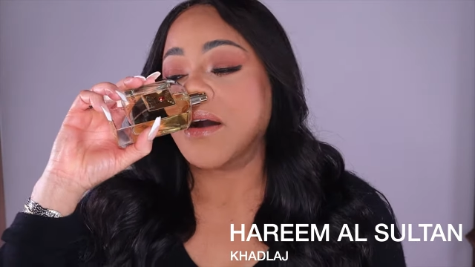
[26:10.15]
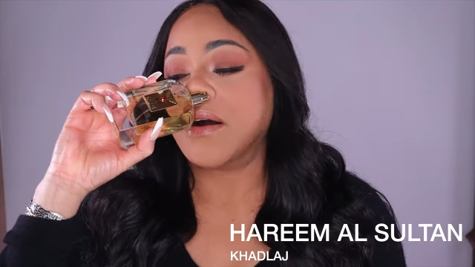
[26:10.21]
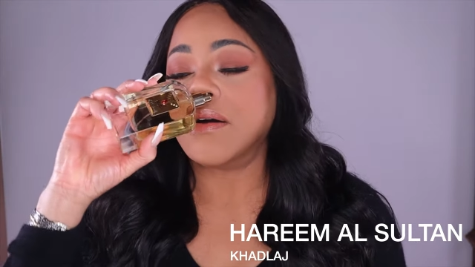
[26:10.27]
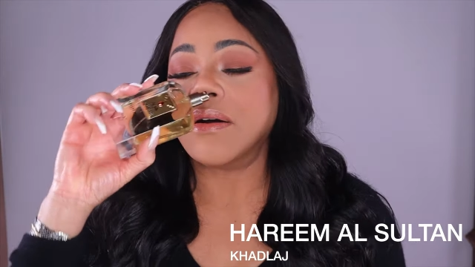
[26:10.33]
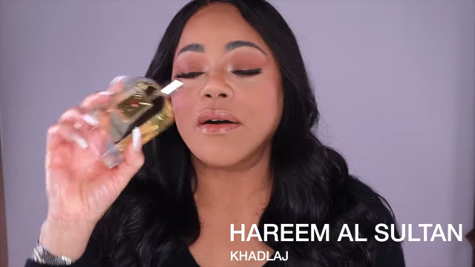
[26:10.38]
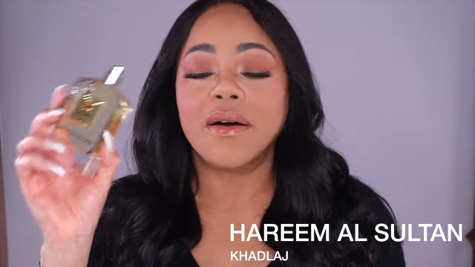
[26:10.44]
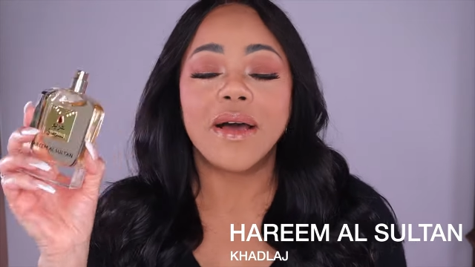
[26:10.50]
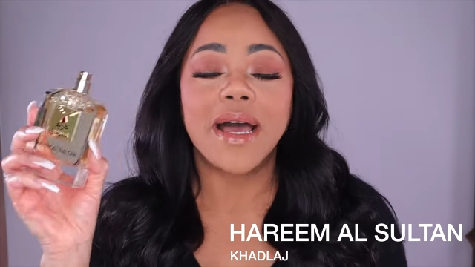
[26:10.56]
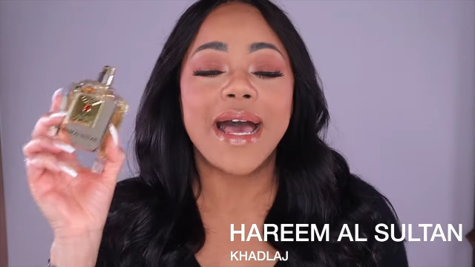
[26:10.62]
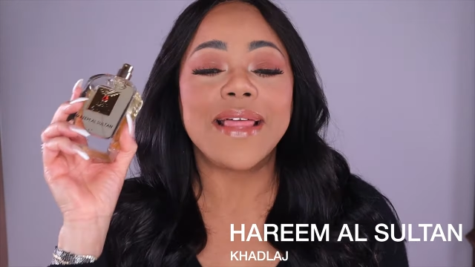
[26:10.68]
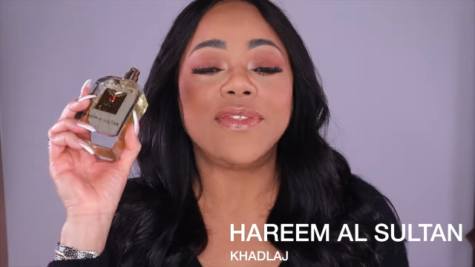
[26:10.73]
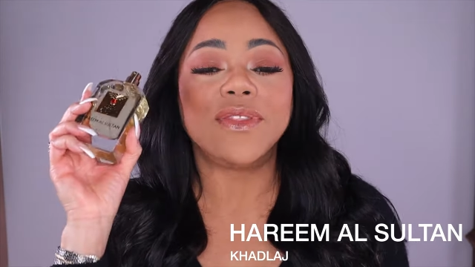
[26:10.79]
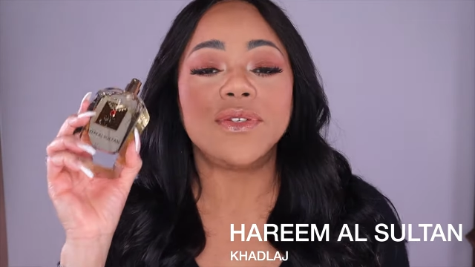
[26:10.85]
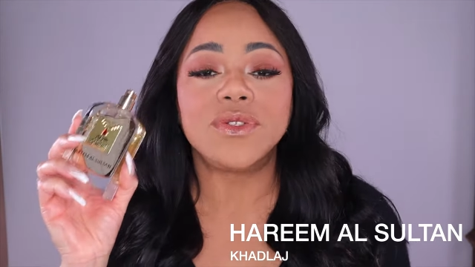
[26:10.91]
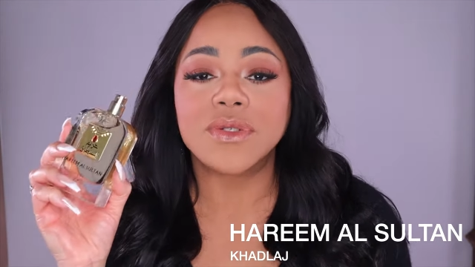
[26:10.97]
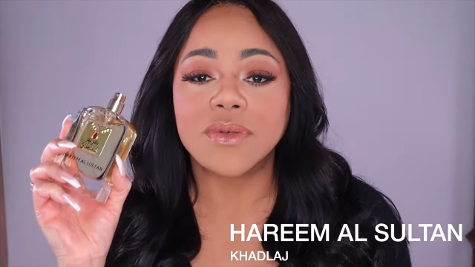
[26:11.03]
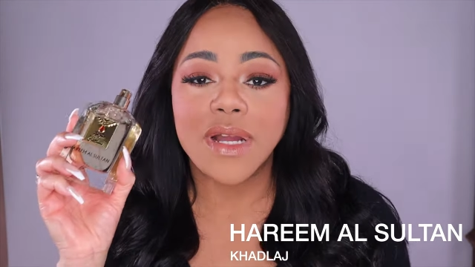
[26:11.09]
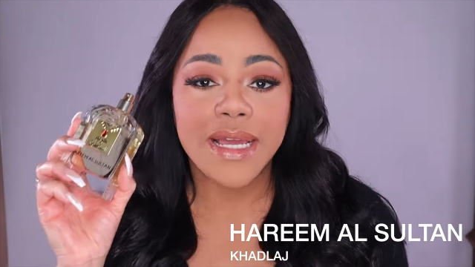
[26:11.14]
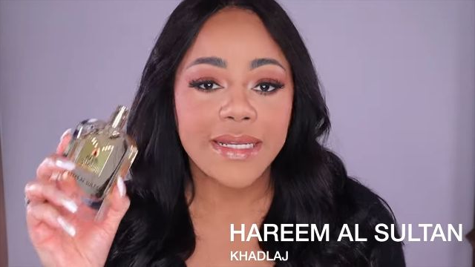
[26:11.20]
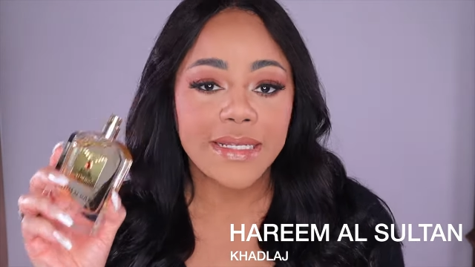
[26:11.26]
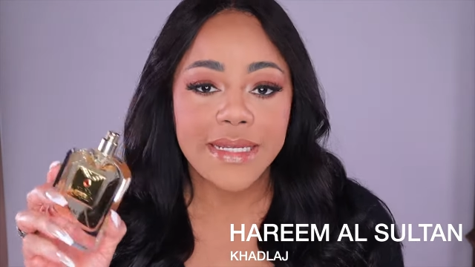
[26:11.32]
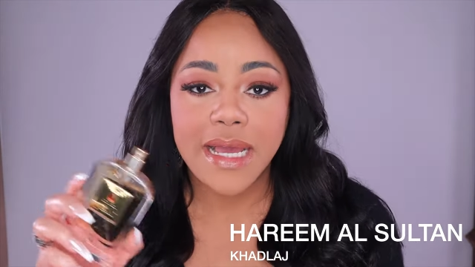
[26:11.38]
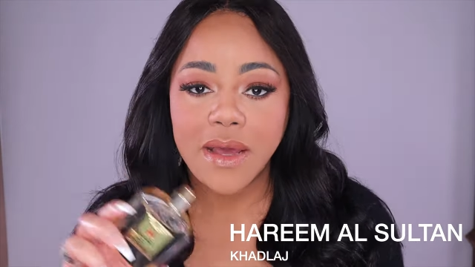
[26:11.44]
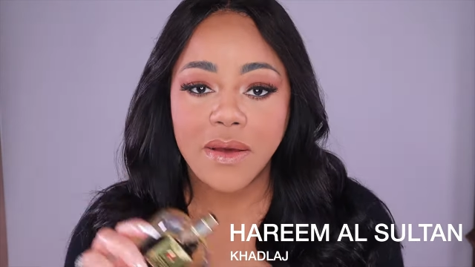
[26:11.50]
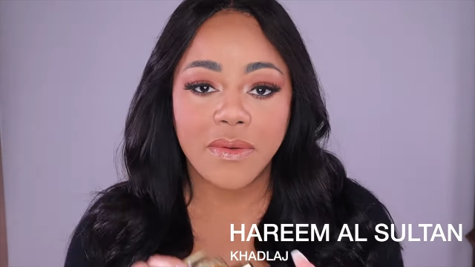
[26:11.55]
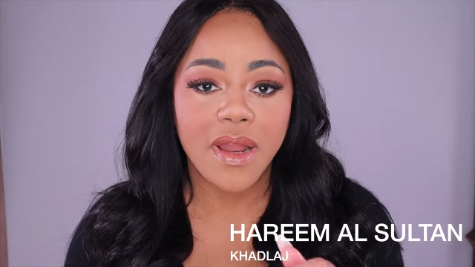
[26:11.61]
Oh, at the dry
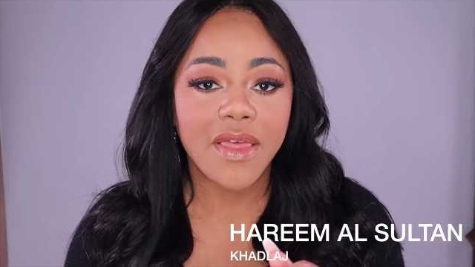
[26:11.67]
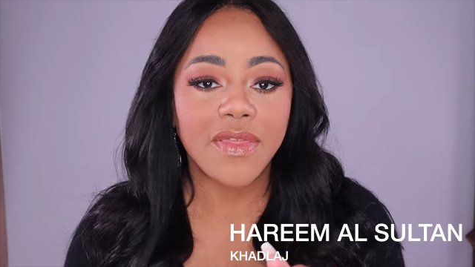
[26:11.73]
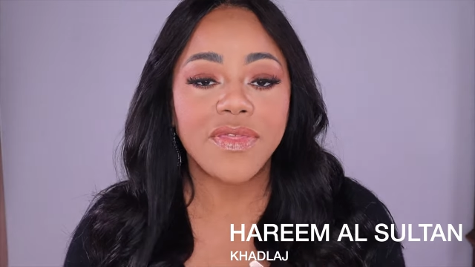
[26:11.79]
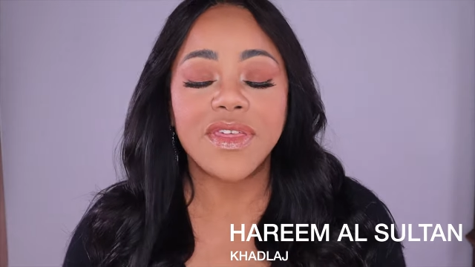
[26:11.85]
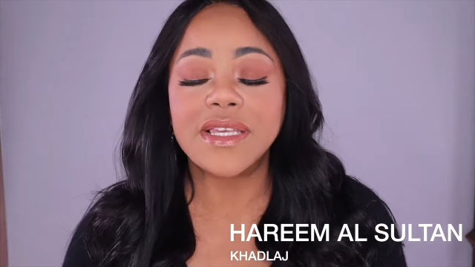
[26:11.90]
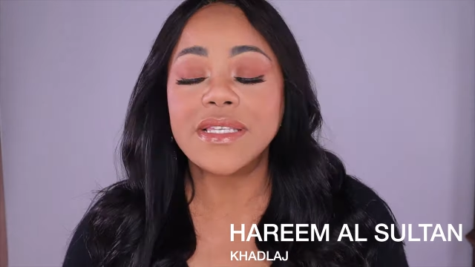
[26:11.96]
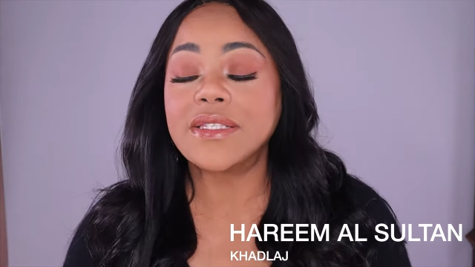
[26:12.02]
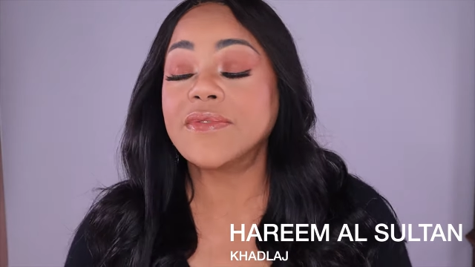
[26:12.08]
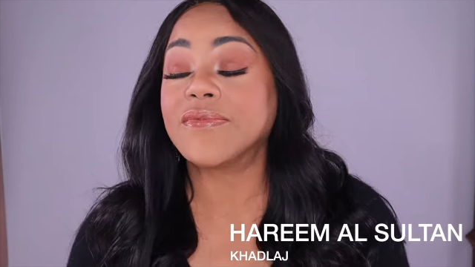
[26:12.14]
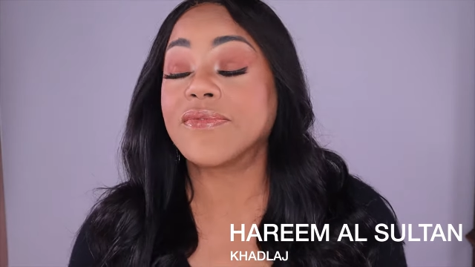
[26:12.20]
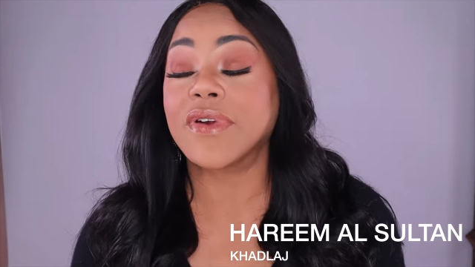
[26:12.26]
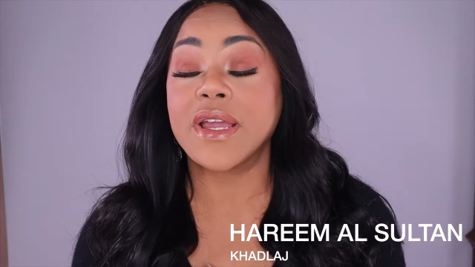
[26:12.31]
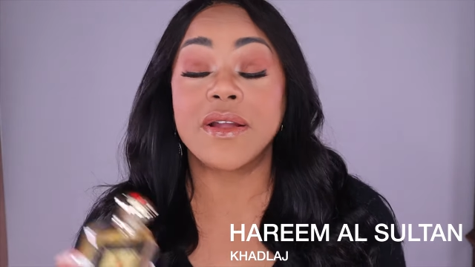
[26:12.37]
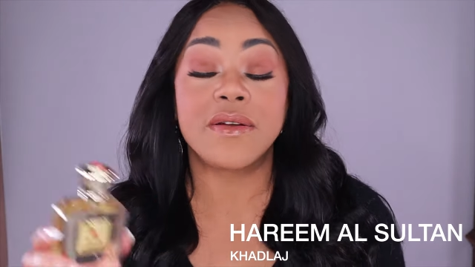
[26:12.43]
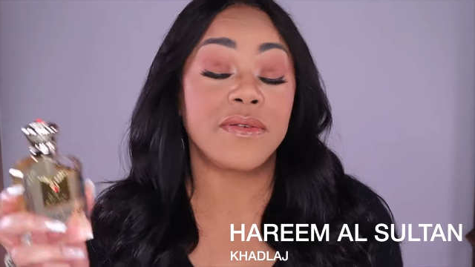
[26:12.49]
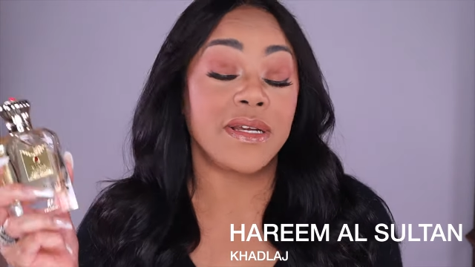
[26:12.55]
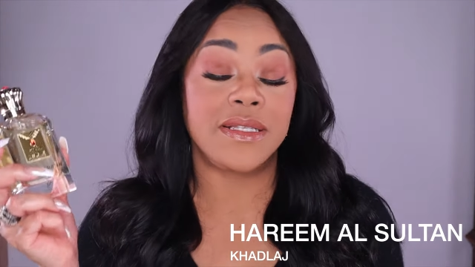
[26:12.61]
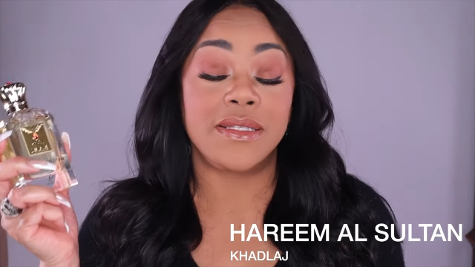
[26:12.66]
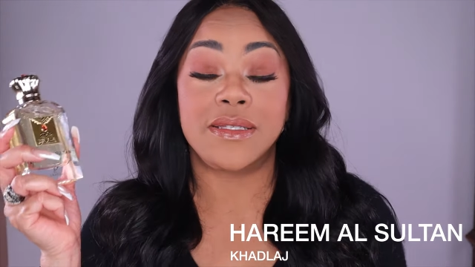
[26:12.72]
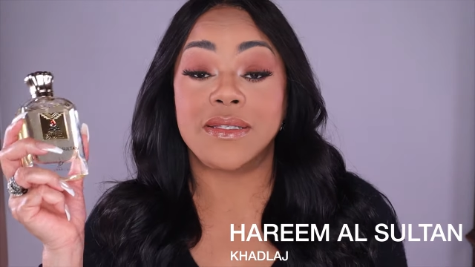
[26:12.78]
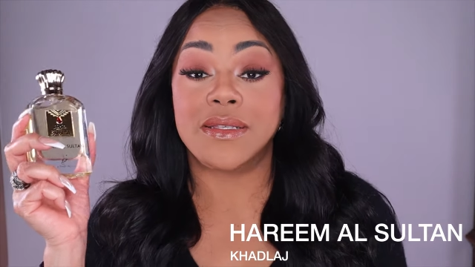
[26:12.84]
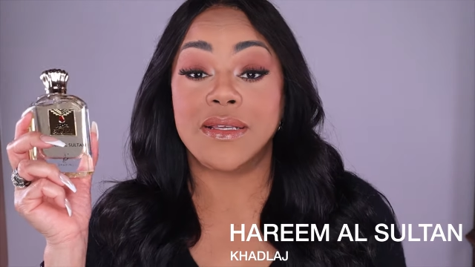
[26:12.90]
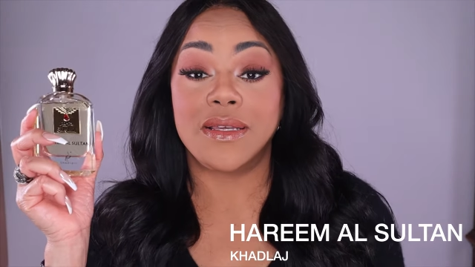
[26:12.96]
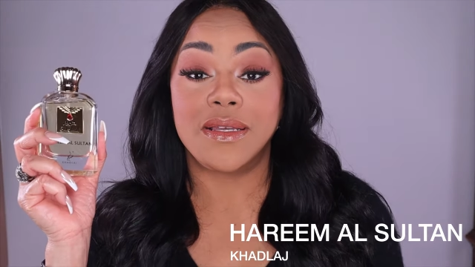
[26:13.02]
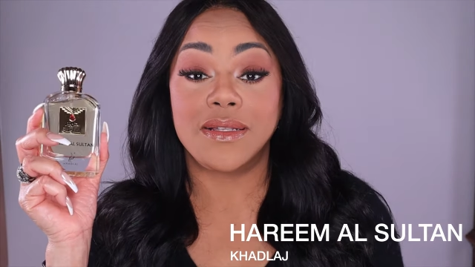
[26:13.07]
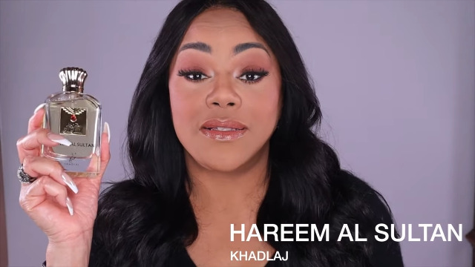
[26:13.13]
down, this
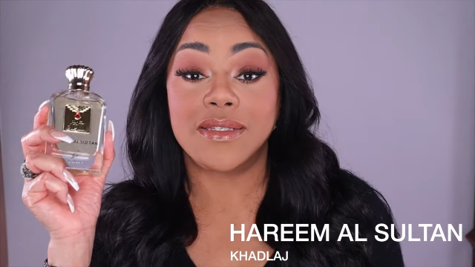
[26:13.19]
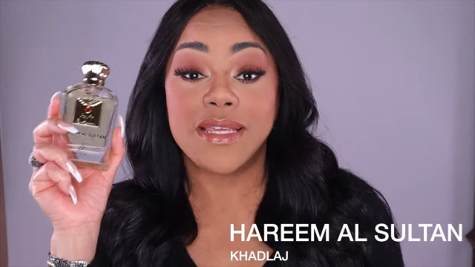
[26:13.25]
fragrance